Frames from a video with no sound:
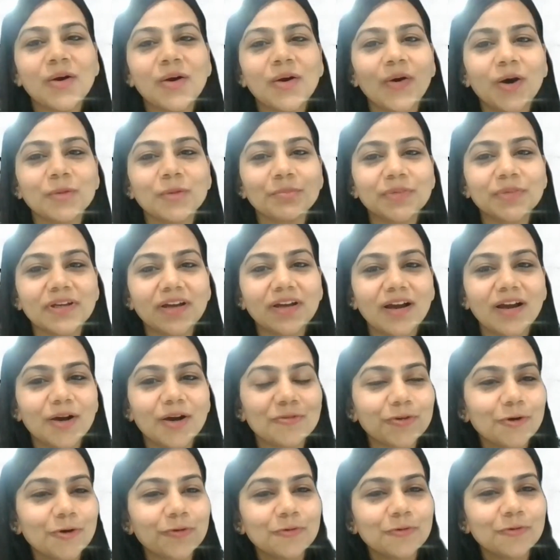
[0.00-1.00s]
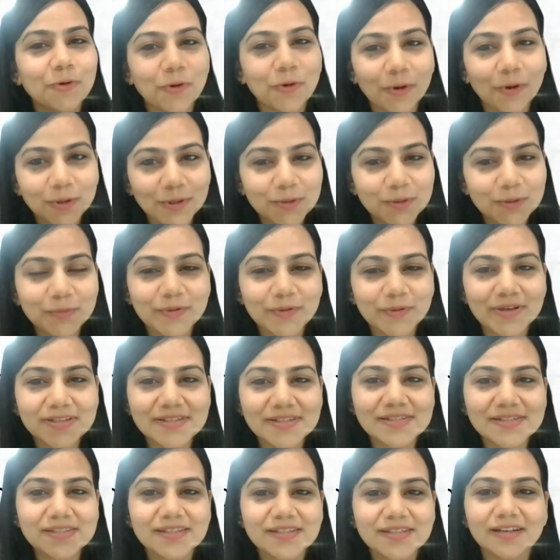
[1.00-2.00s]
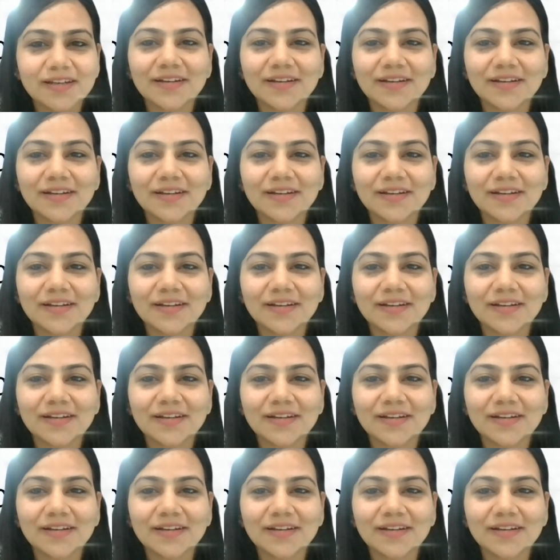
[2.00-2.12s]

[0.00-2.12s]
on behalf of all of us,